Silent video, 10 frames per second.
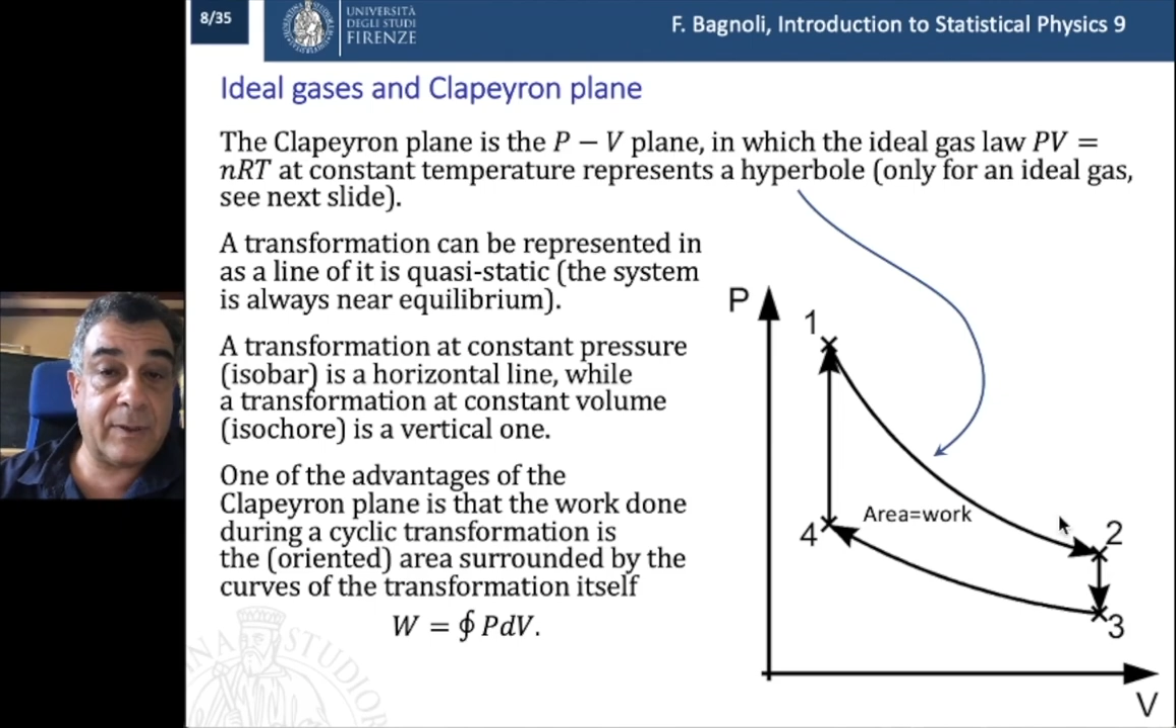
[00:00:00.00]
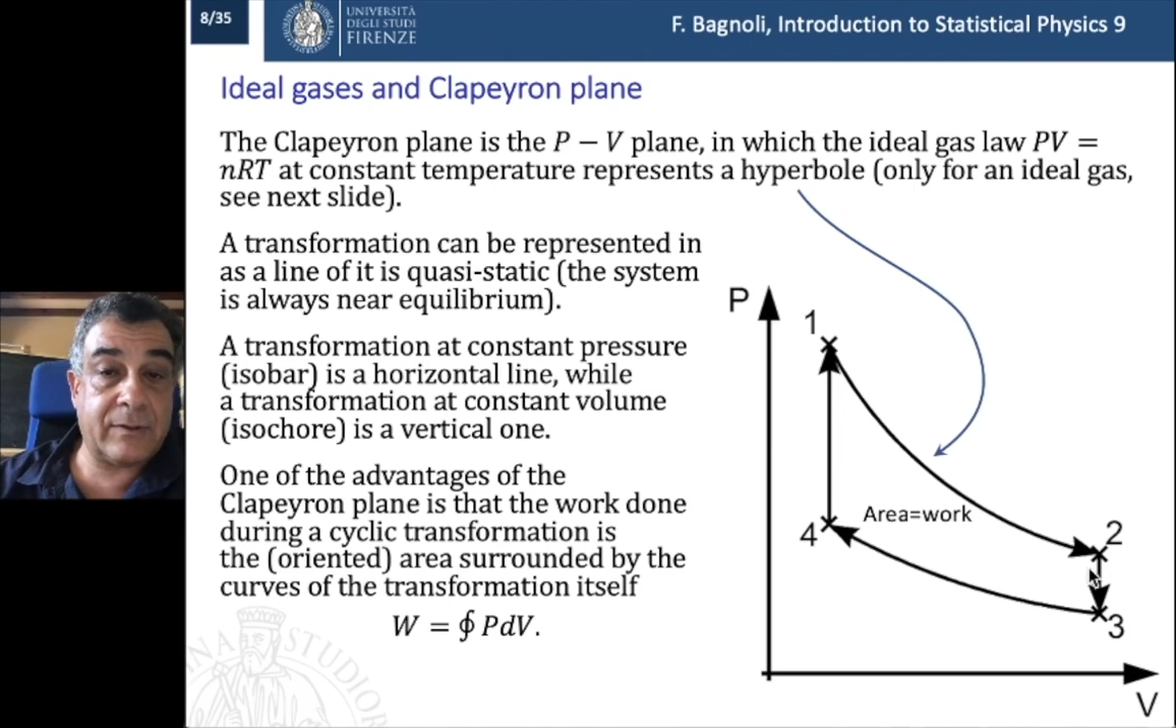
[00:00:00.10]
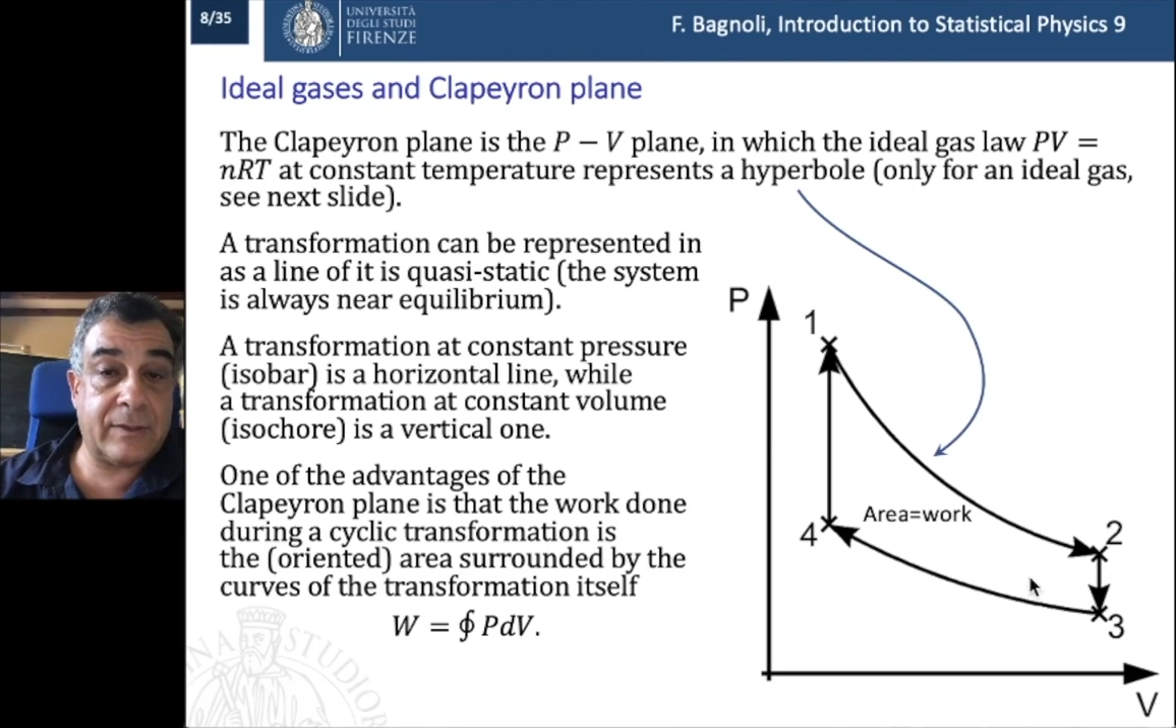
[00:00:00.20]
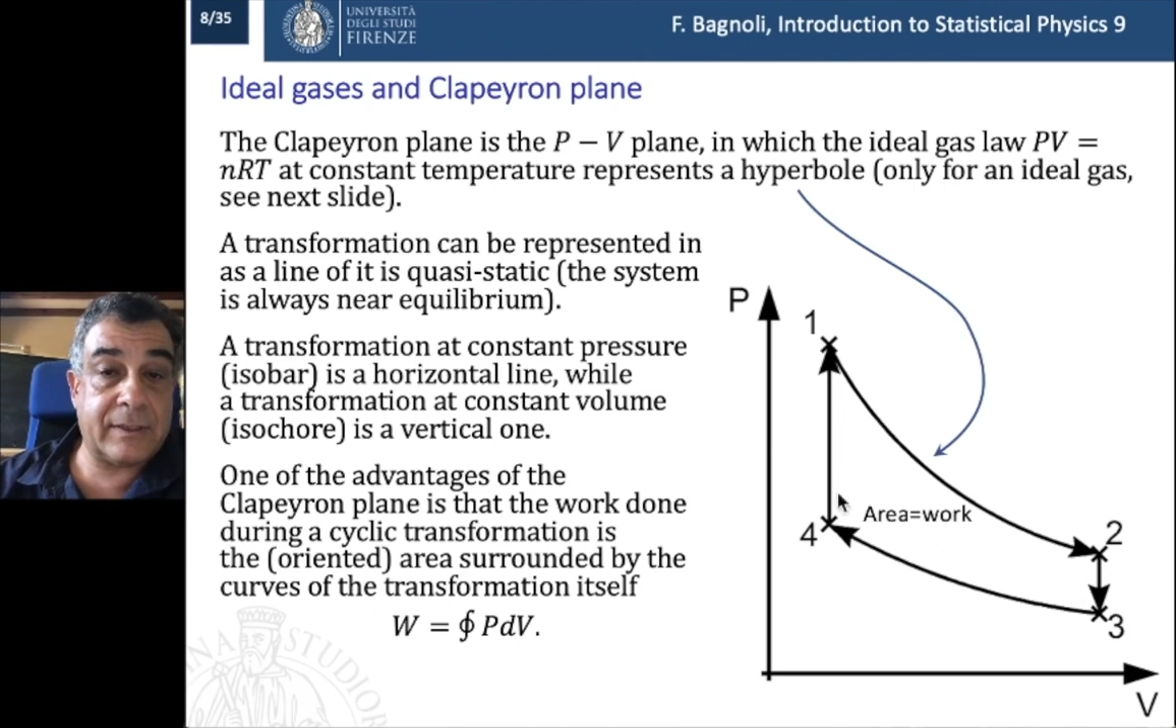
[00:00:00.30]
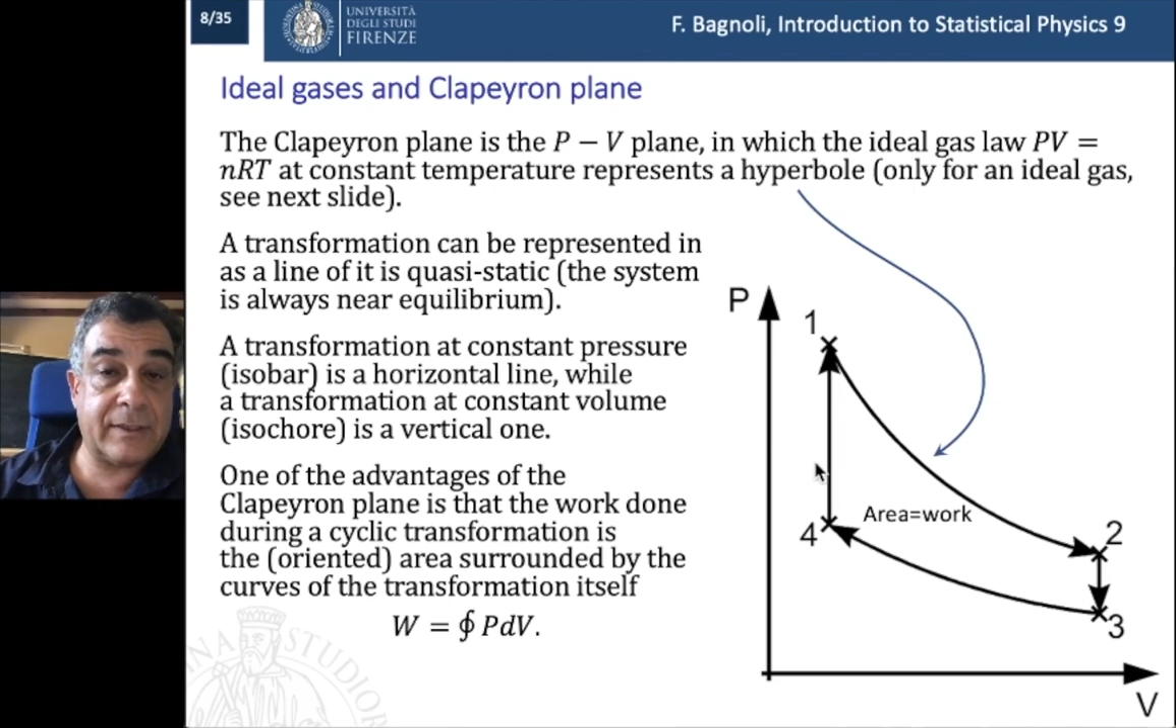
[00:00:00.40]

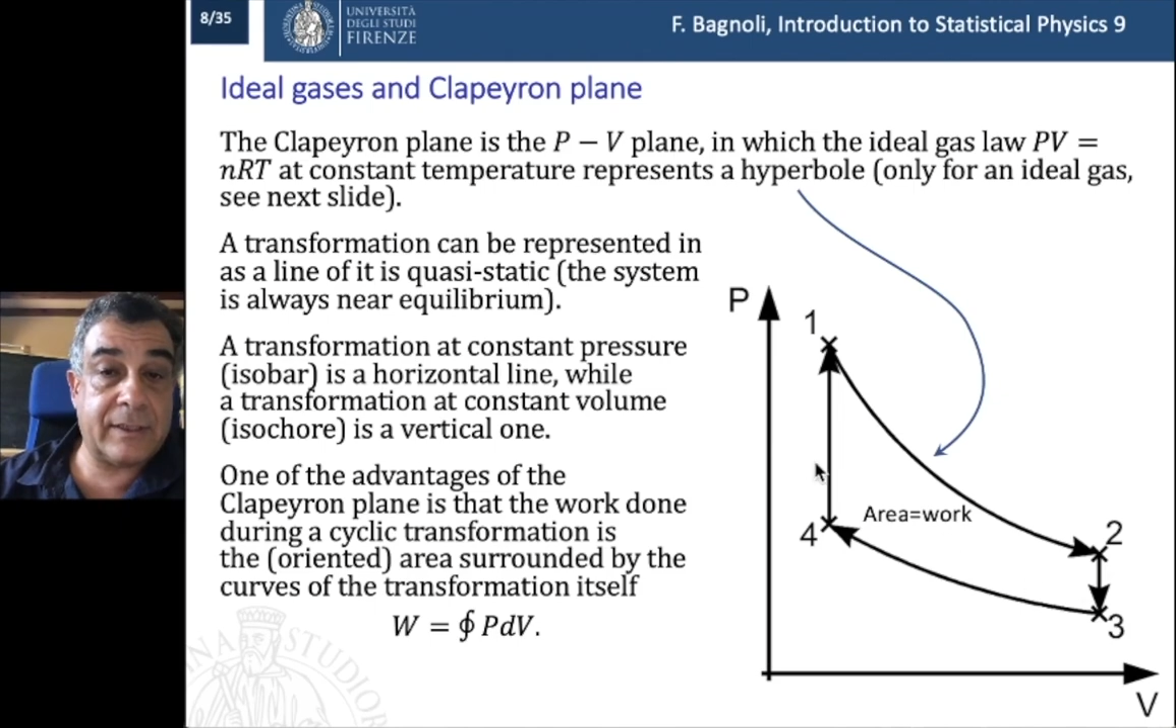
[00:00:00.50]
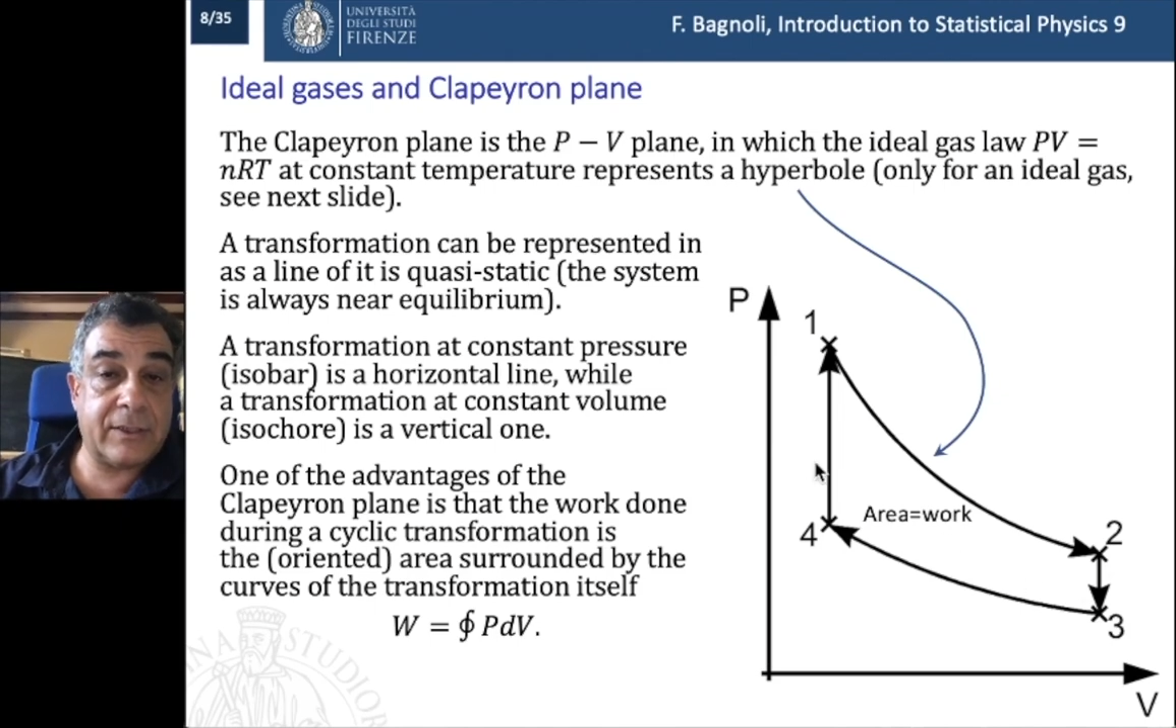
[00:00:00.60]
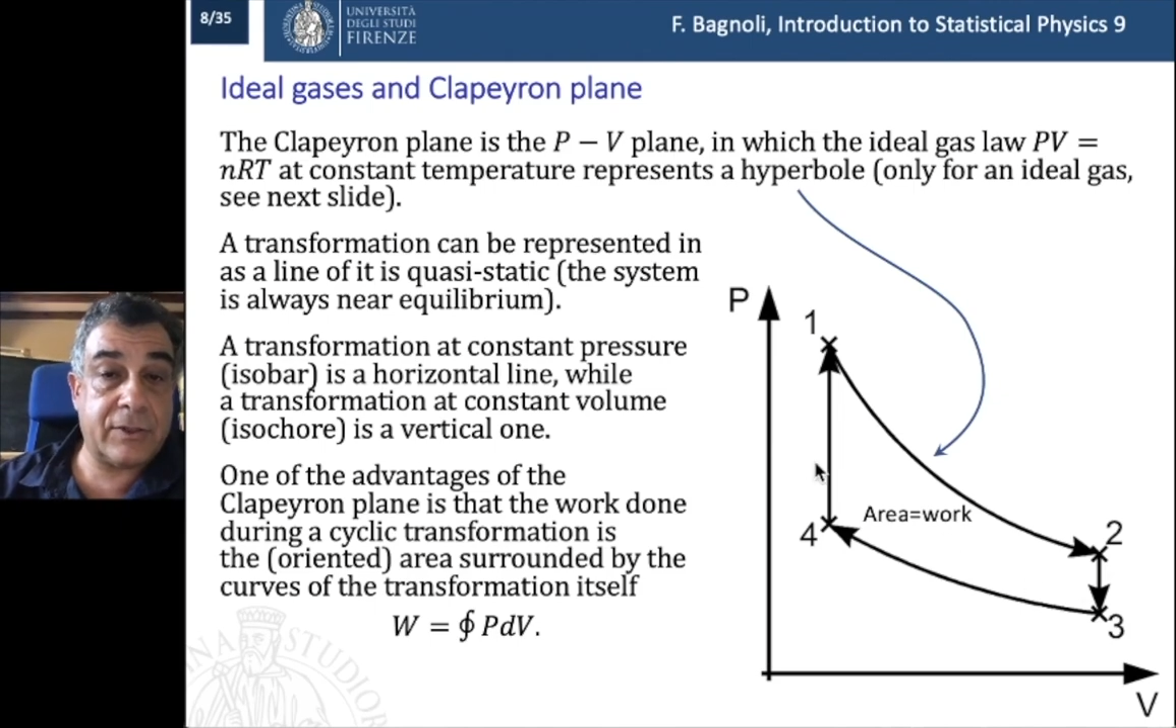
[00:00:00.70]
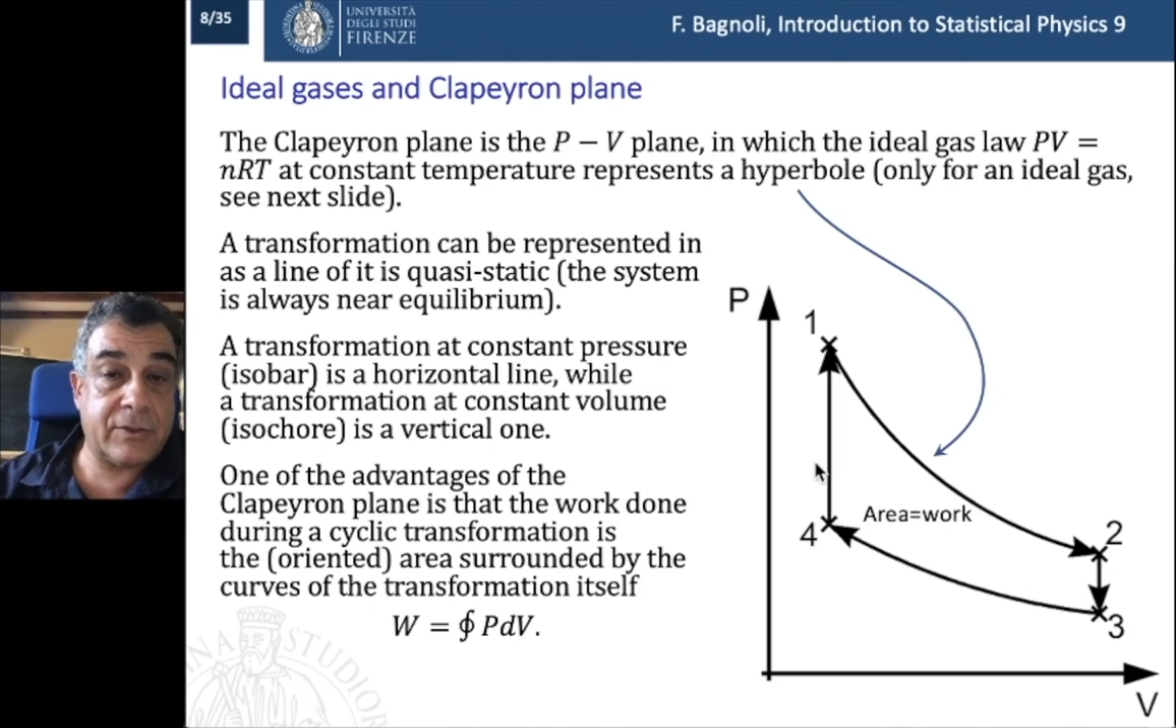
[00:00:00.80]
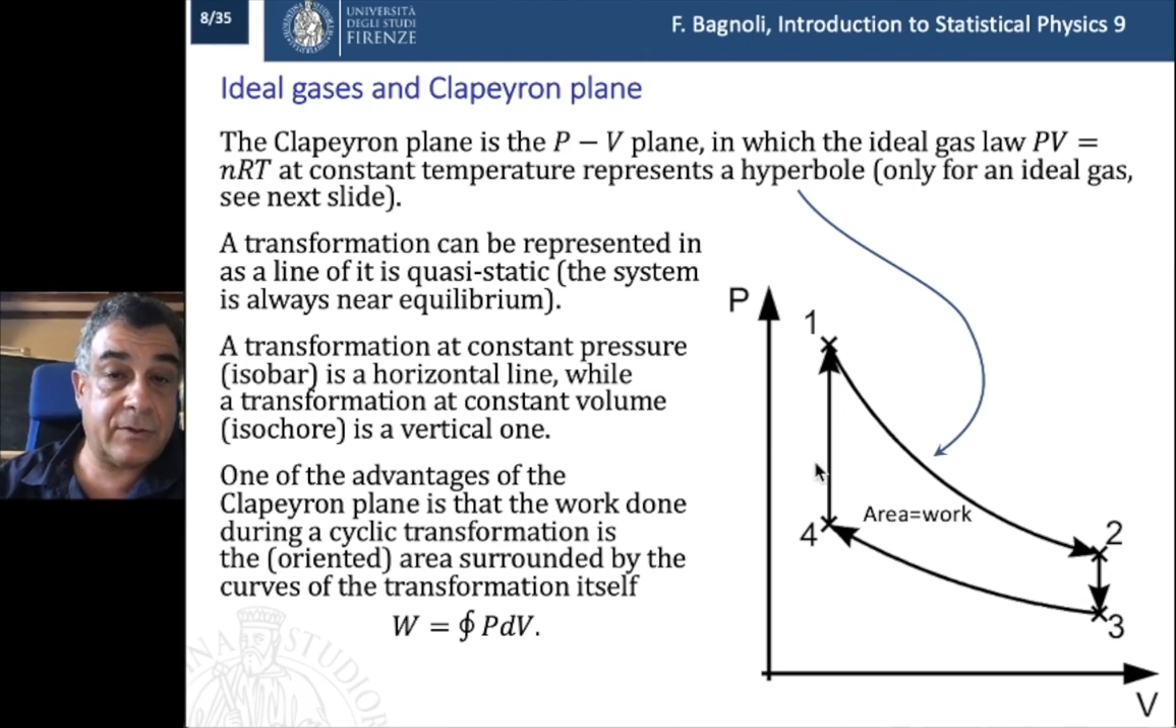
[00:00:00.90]

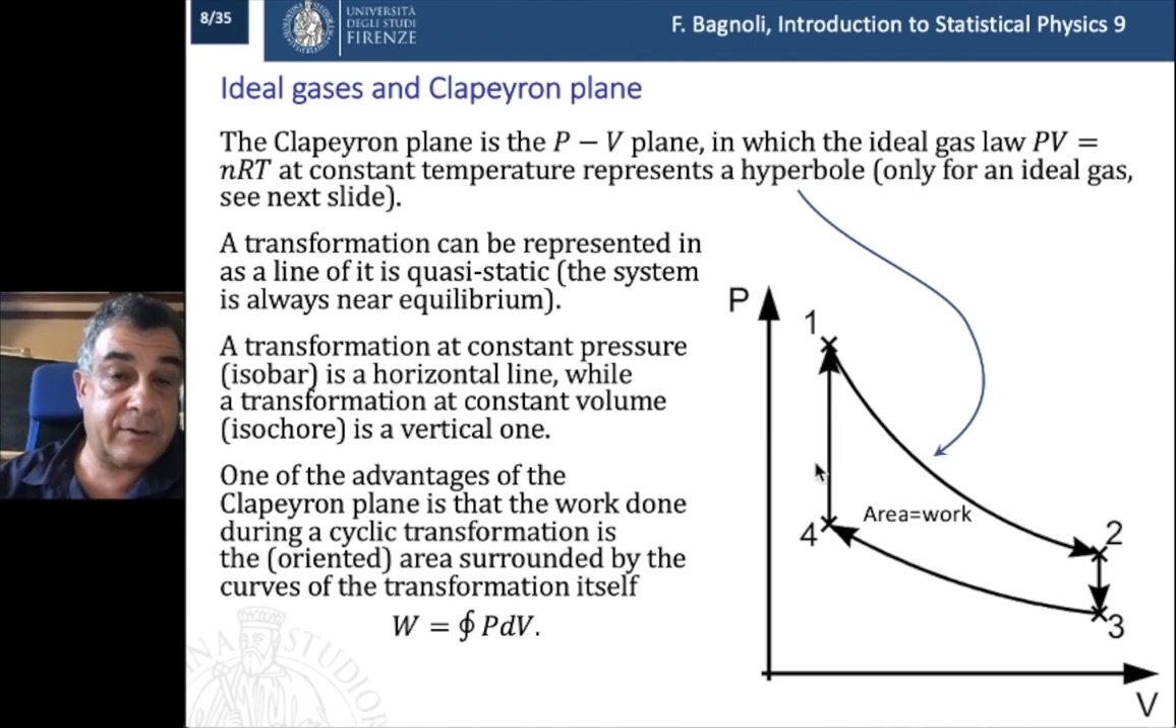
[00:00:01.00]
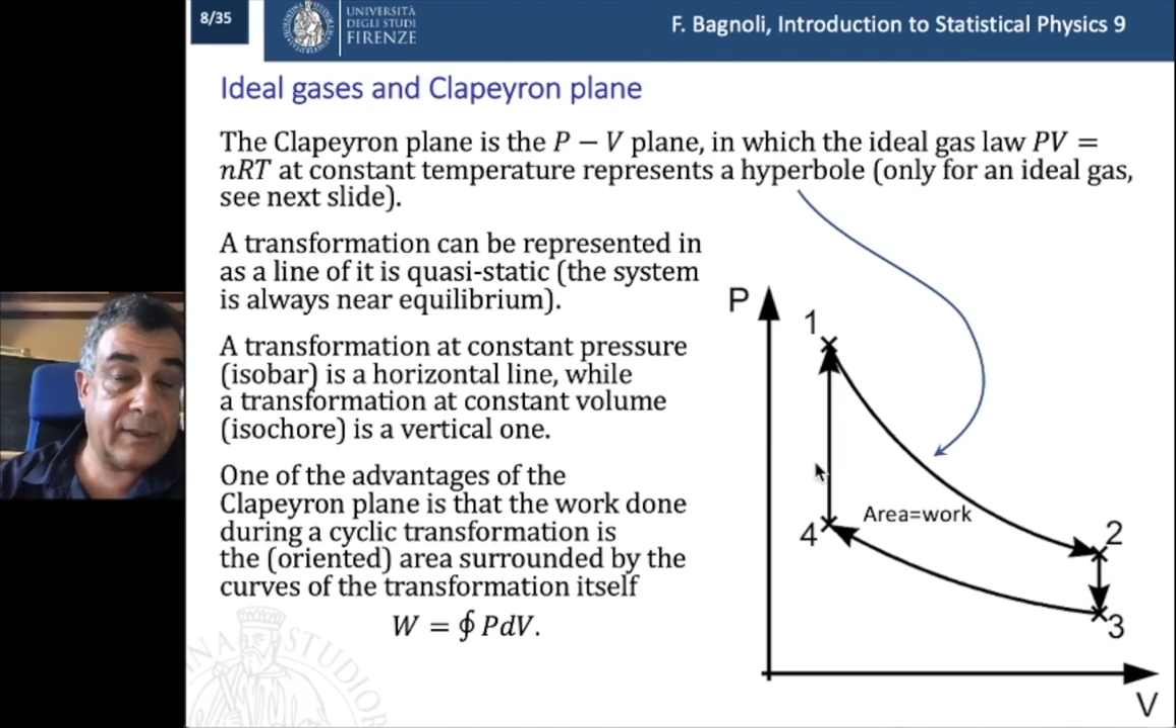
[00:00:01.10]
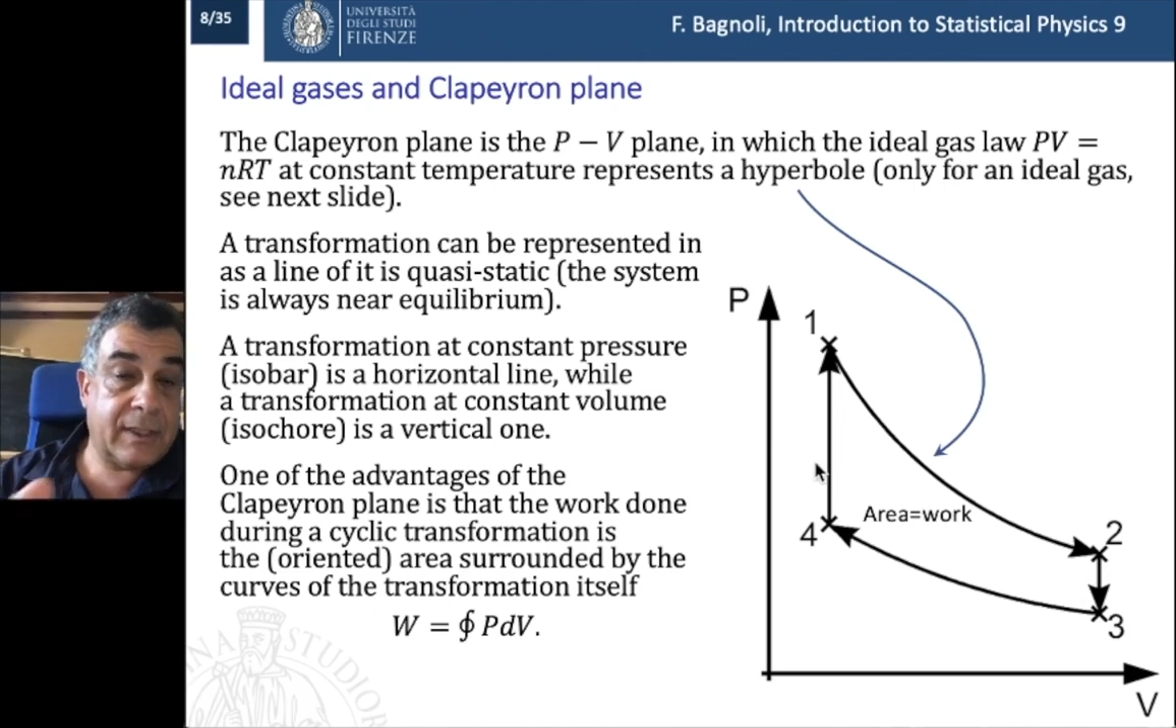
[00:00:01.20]
orientation